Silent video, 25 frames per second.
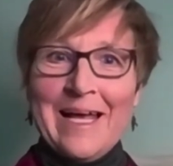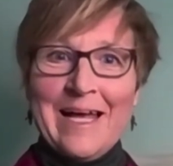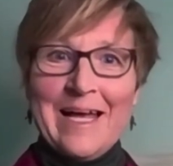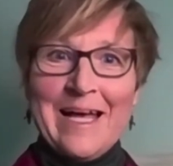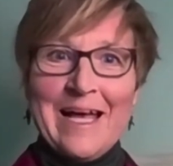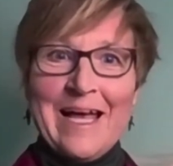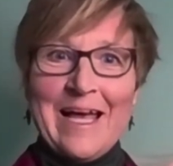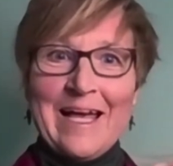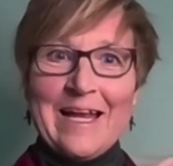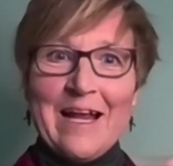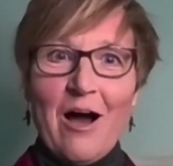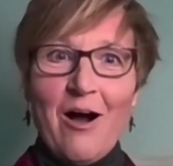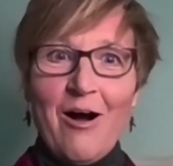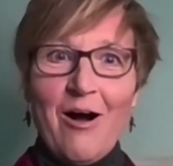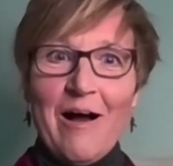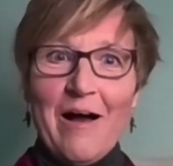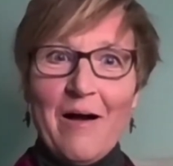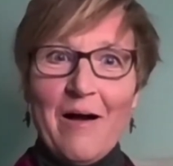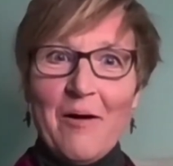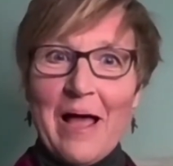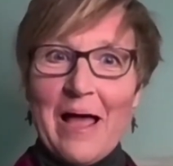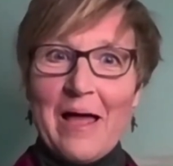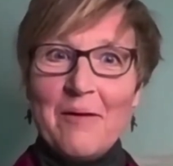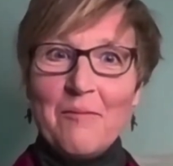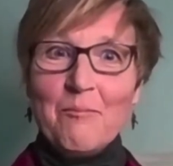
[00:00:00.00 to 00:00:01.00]
and,
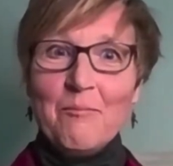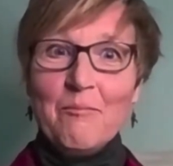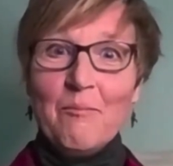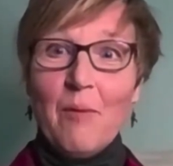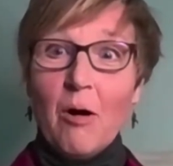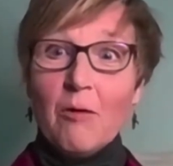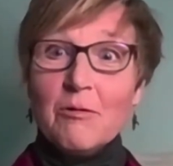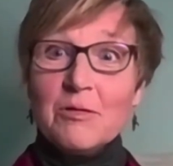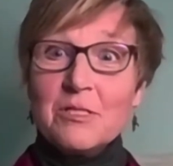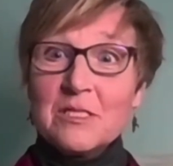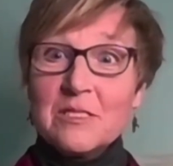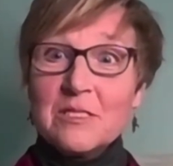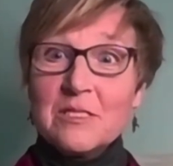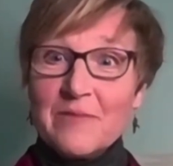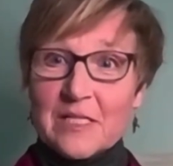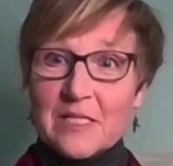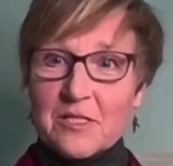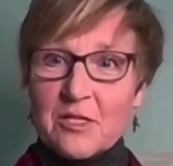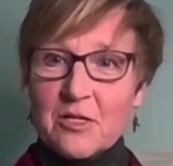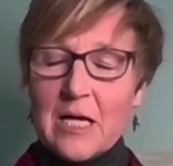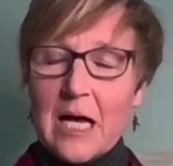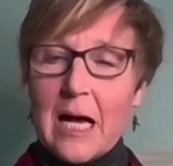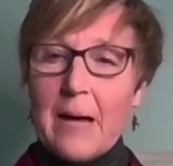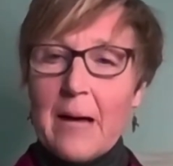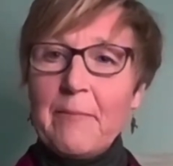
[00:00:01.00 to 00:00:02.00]
and, most of us
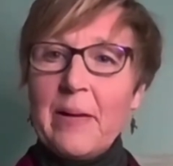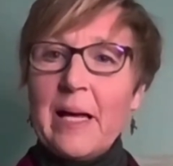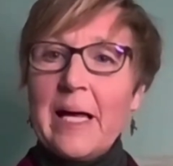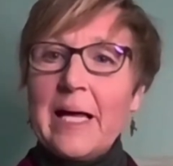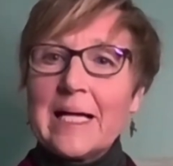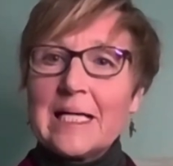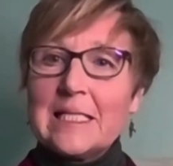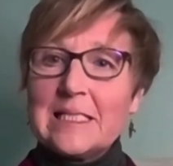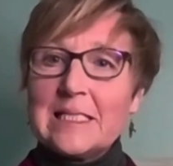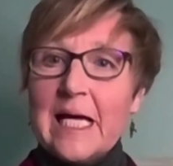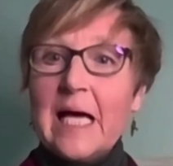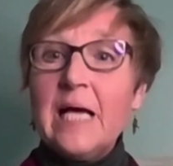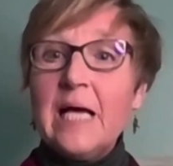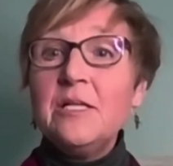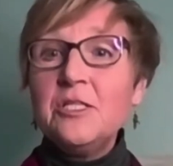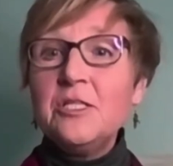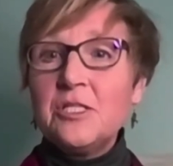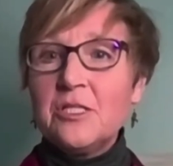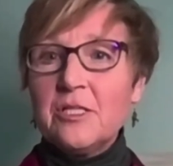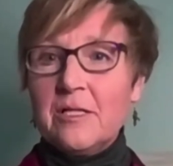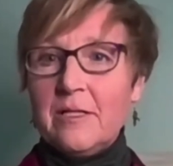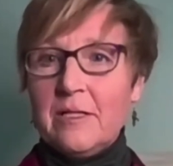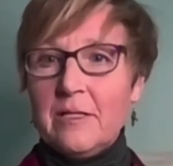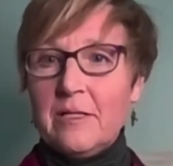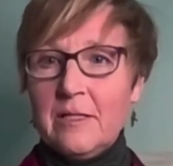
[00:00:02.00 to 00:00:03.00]
are not paying
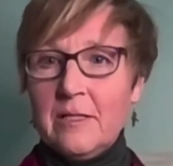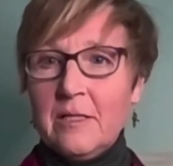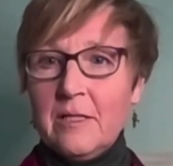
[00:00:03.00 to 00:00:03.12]
attention